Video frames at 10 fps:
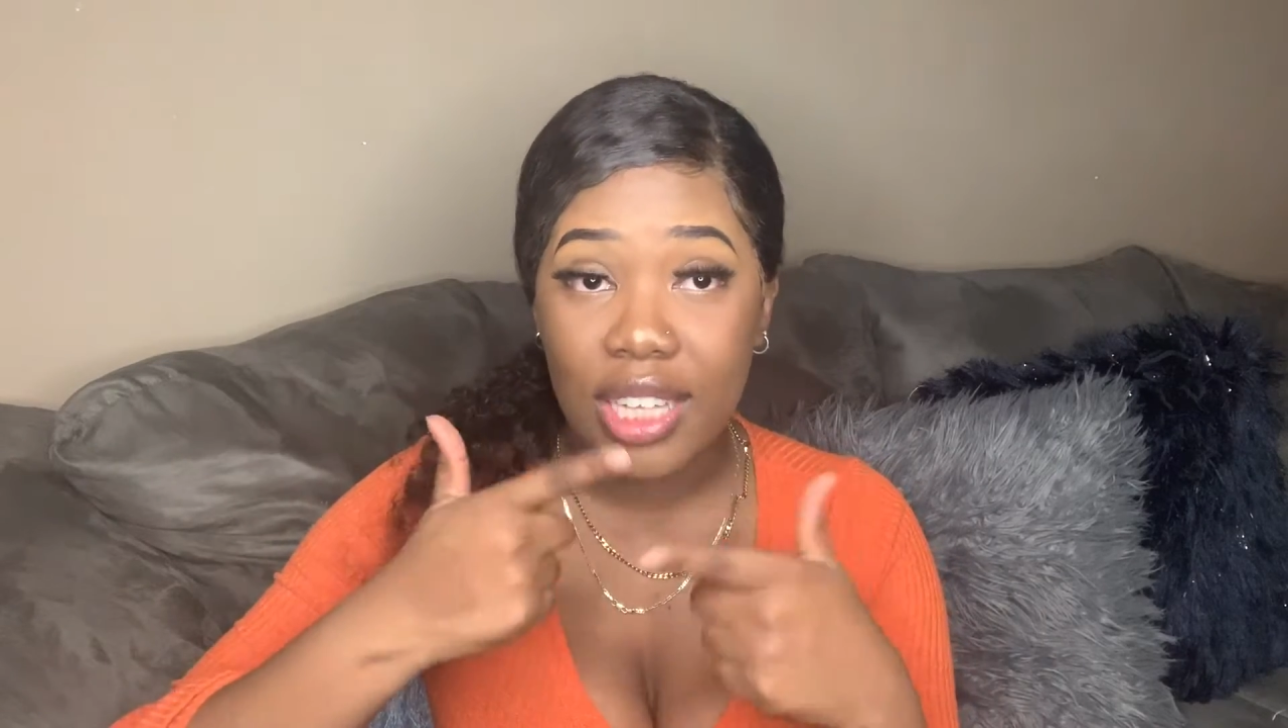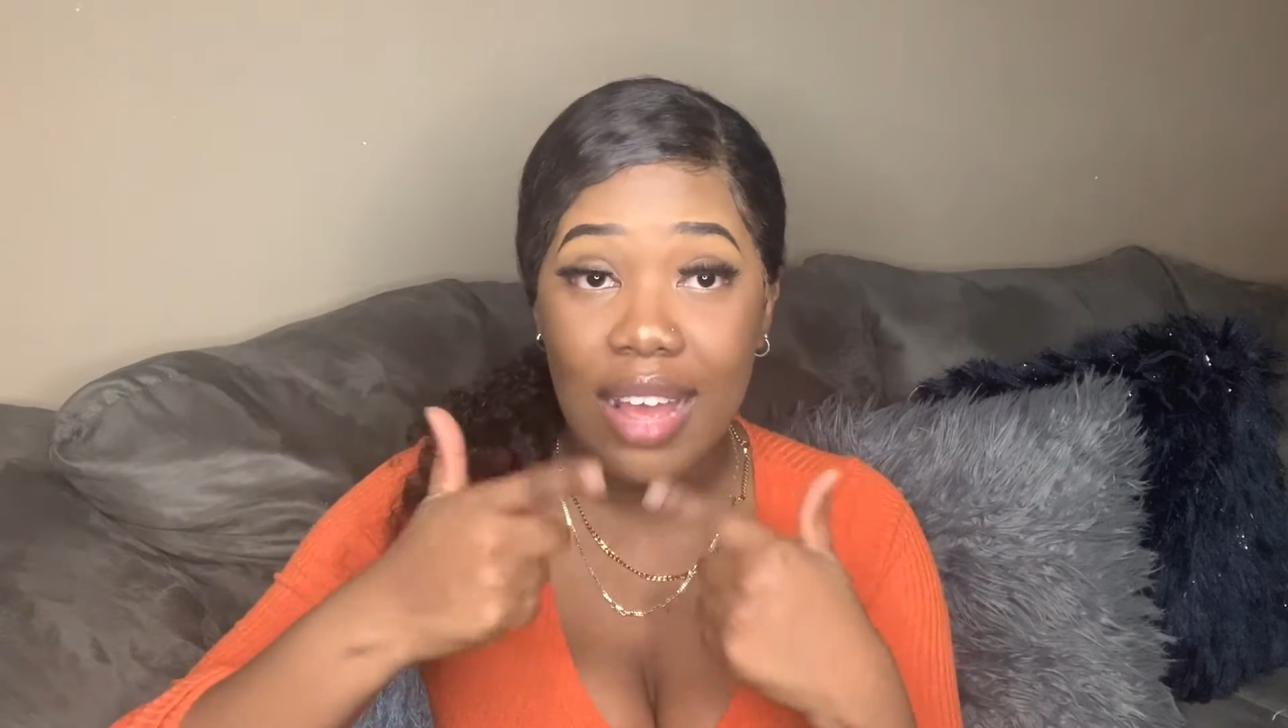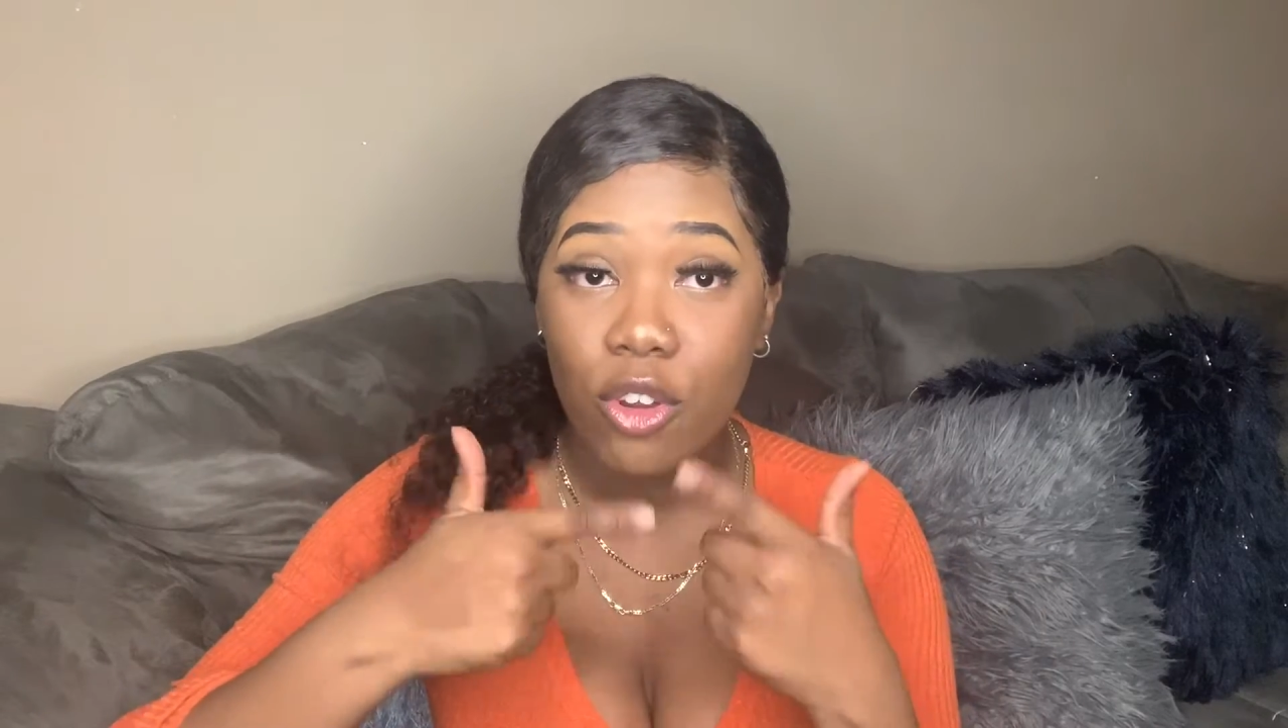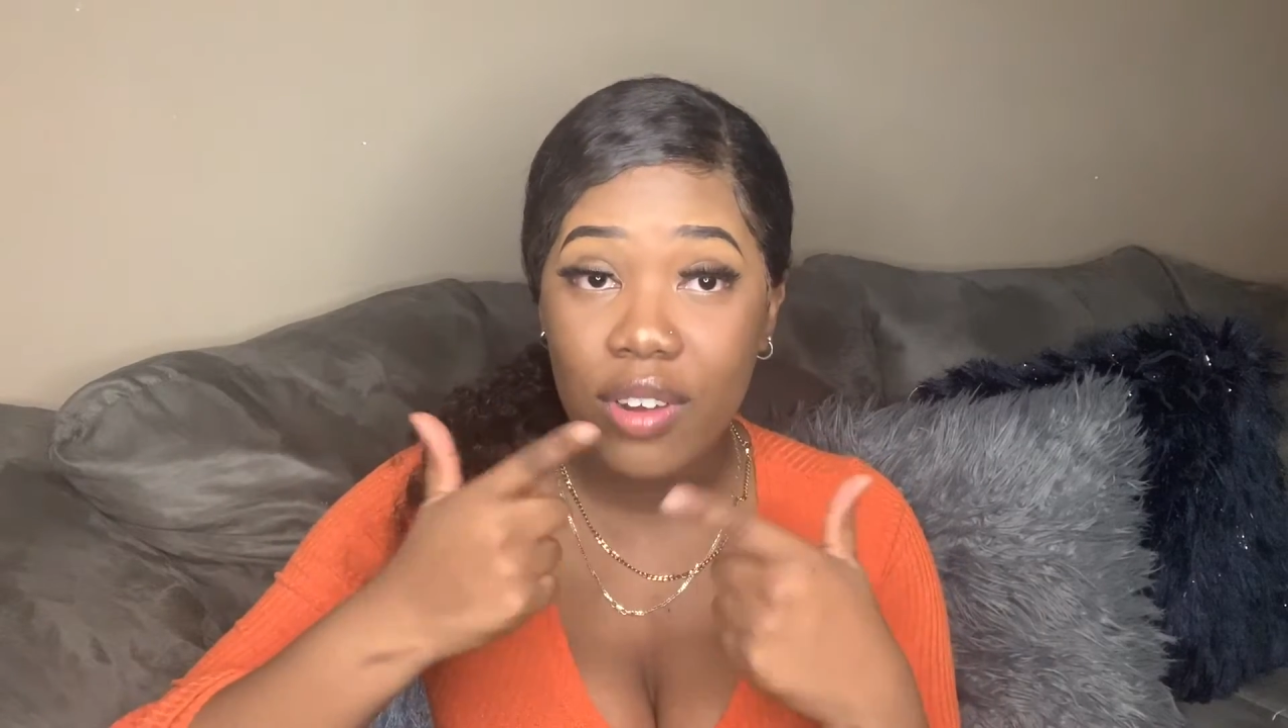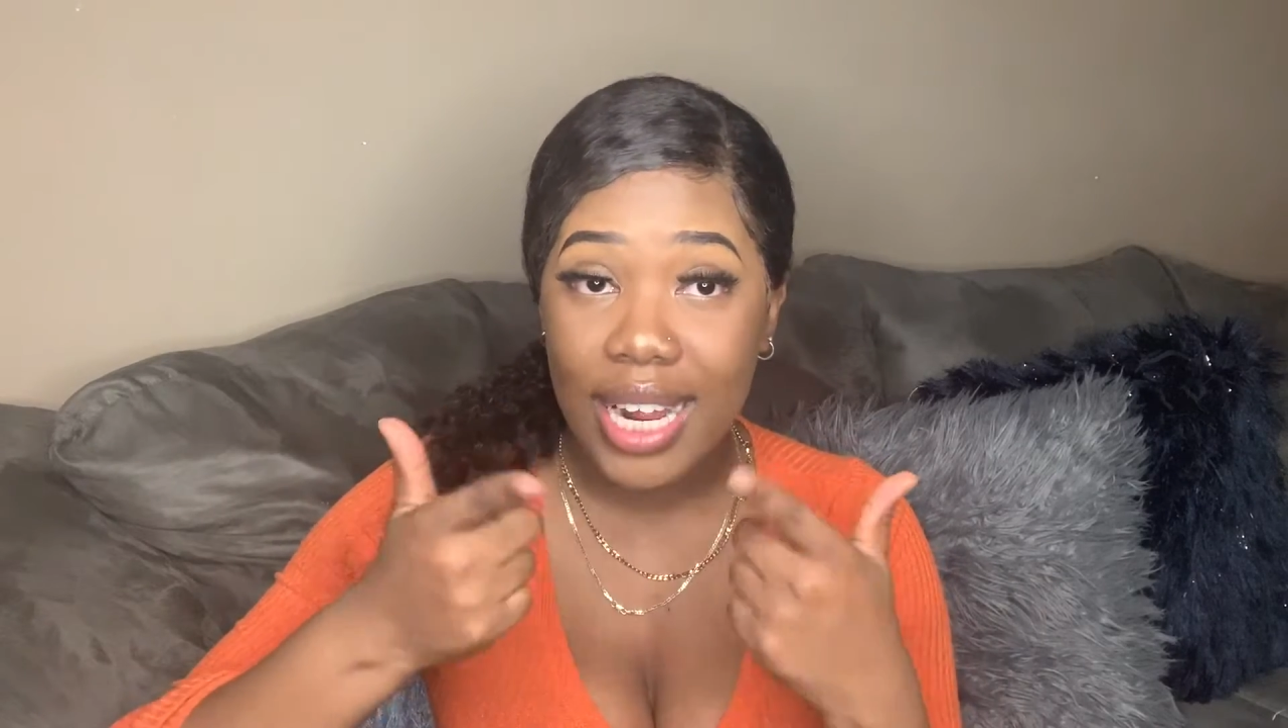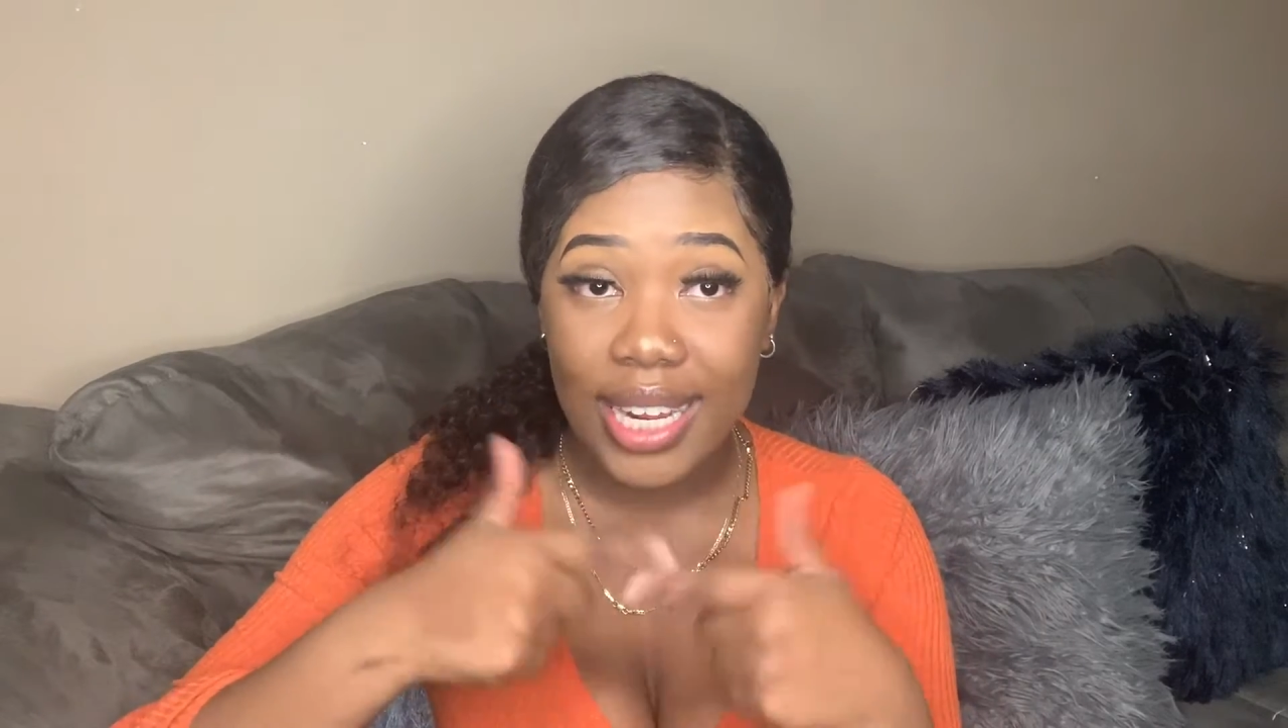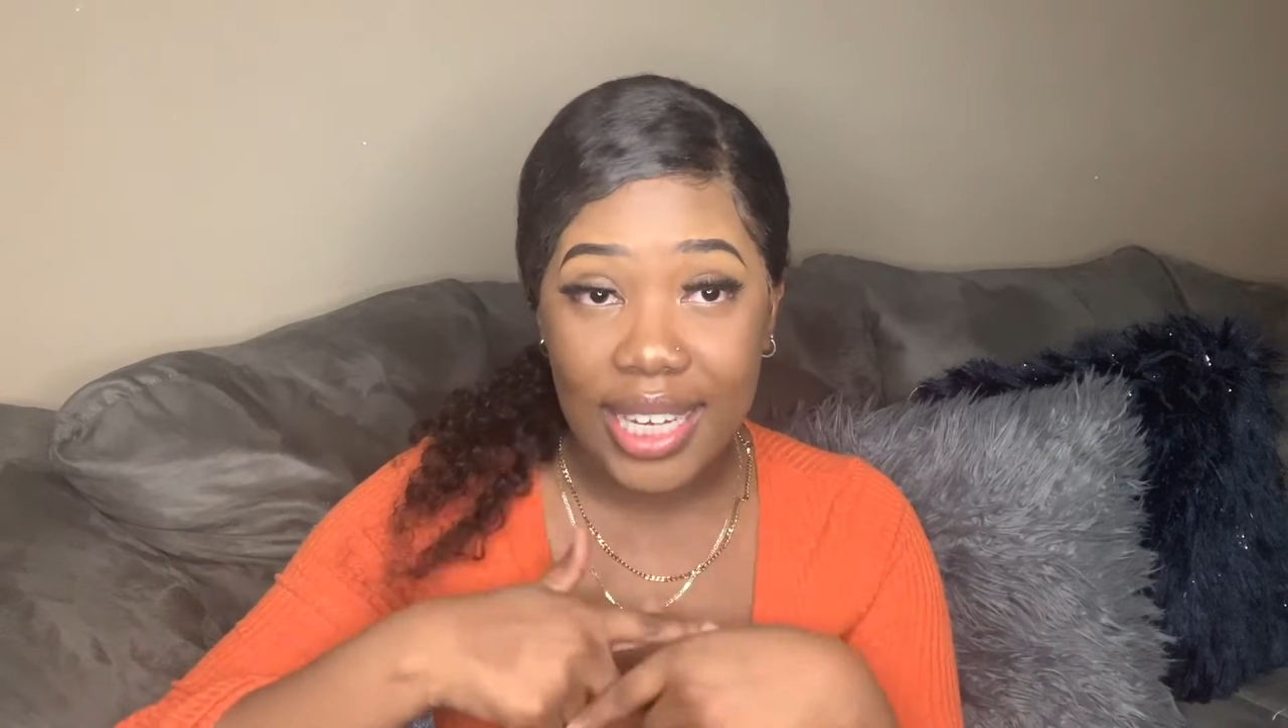to have overnight